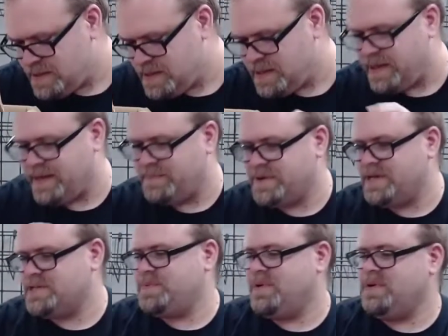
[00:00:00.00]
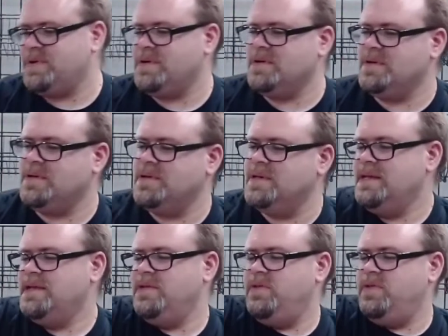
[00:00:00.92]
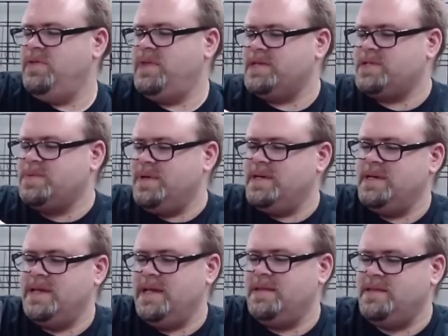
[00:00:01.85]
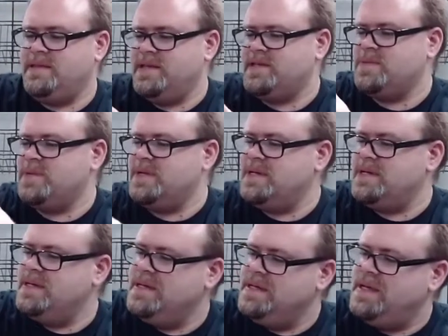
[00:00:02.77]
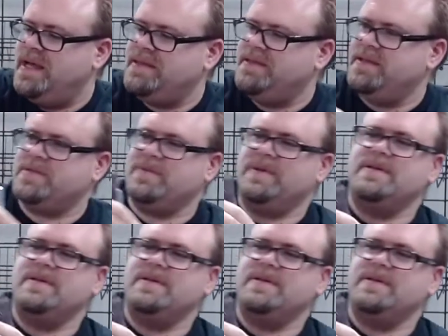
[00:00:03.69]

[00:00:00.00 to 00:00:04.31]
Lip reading: And I'm going to just pull this one, and this one, and this one.